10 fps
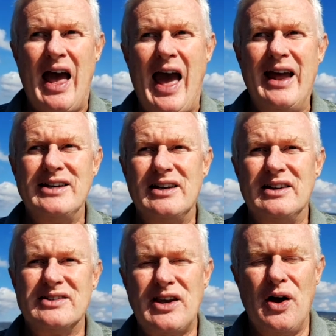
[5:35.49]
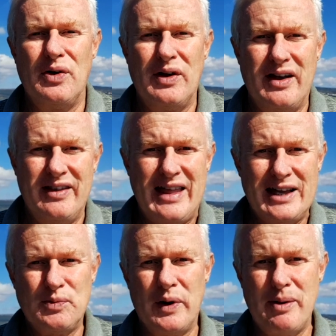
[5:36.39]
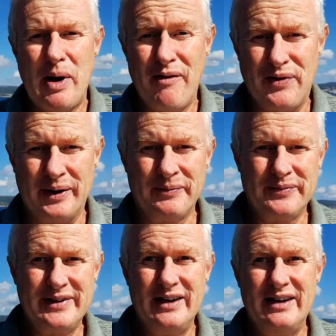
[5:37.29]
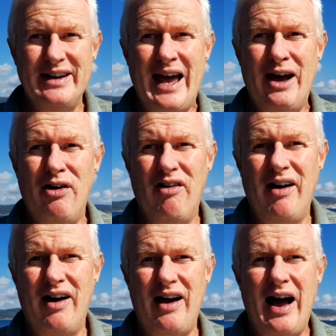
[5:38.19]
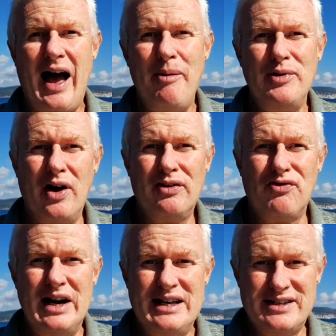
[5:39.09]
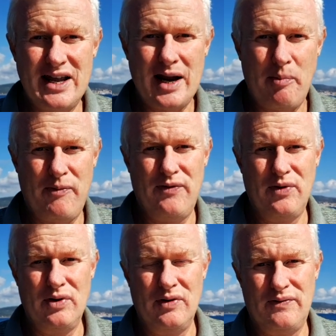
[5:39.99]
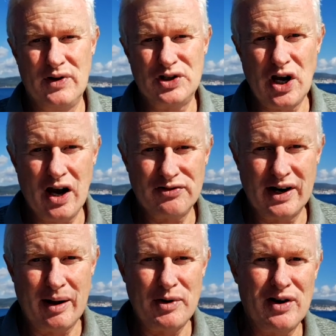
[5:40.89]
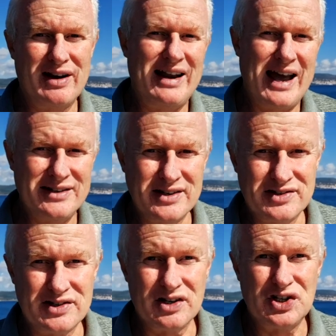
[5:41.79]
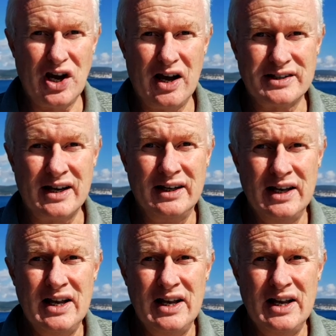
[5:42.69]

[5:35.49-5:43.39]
And so that's what I'm offering. Now, I'm not really set up for, for chartering. I'm not licensed to charter.